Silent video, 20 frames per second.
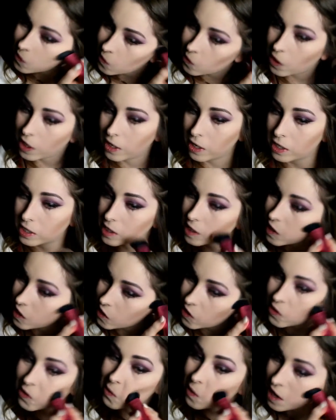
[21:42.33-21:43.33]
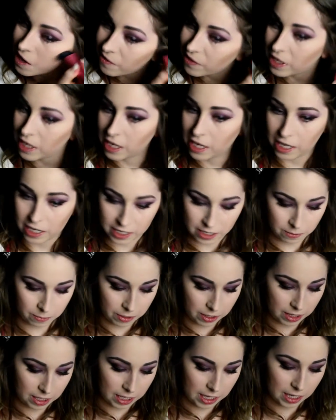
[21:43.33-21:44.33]
try not to get too heavy-handed
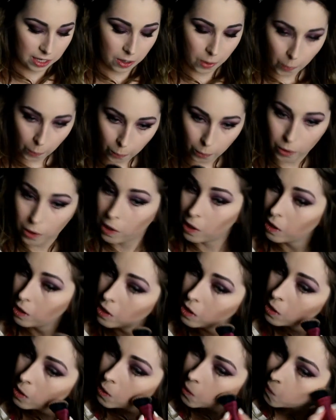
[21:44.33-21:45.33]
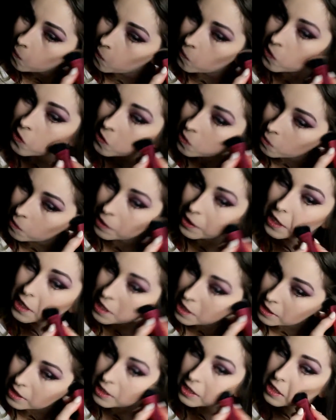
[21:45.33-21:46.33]
with it, which is really
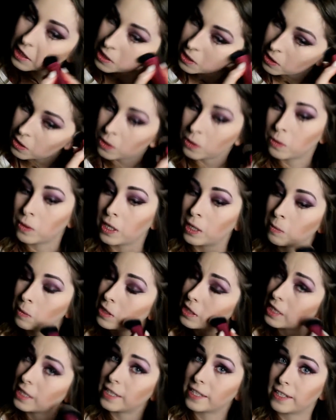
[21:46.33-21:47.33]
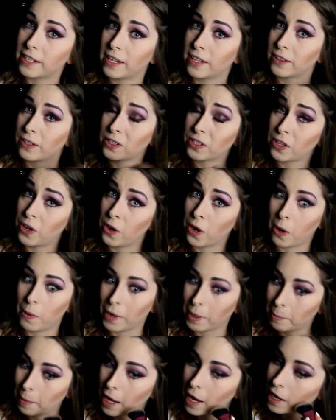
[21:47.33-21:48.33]
easy to do, and once it's done there's no
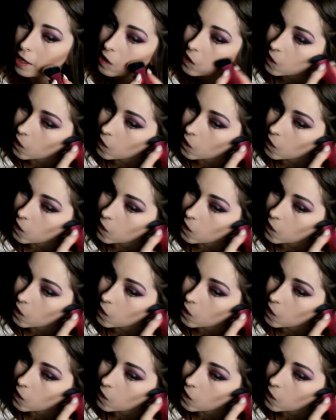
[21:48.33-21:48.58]
going back.